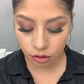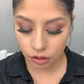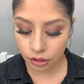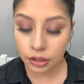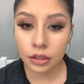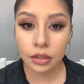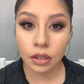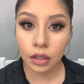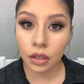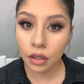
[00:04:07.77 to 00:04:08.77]
just
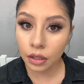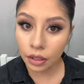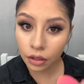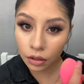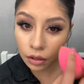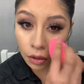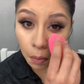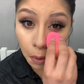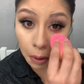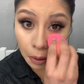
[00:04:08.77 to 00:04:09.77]
to get a
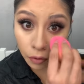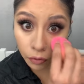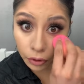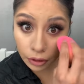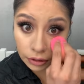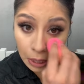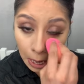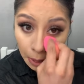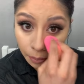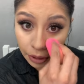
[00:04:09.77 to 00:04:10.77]
little more coverage,
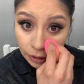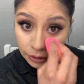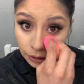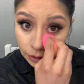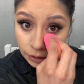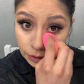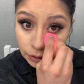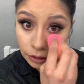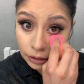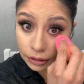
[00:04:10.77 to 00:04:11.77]
because
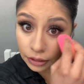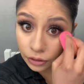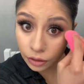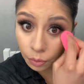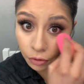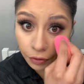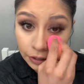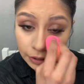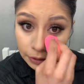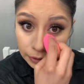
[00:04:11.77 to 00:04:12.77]
this concealer, the
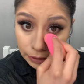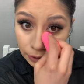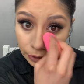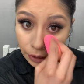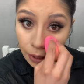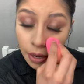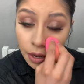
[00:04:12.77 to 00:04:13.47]
Perfecting Stick,